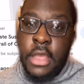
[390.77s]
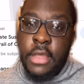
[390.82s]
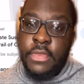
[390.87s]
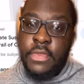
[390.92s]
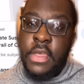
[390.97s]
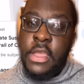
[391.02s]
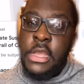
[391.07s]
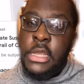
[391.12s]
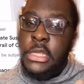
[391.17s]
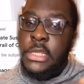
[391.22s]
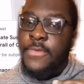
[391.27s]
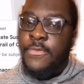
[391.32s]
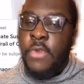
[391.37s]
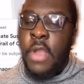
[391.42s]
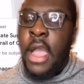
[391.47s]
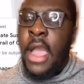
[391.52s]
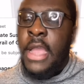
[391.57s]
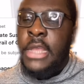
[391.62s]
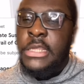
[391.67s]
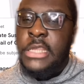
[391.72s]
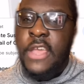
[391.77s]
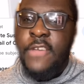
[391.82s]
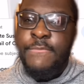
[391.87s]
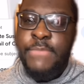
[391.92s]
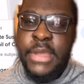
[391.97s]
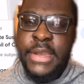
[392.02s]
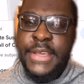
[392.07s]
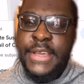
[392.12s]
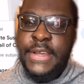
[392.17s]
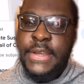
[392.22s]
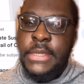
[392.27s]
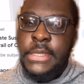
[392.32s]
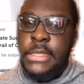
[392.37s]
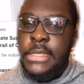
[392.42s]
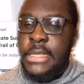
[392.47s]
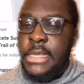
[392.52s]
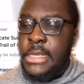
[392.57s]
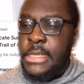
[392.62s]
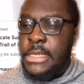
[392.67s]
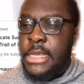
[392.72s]
These fries have been
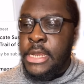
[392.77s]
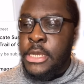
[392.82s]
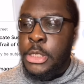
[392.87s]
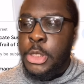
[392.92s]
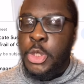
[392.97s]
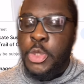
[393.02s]
consistent,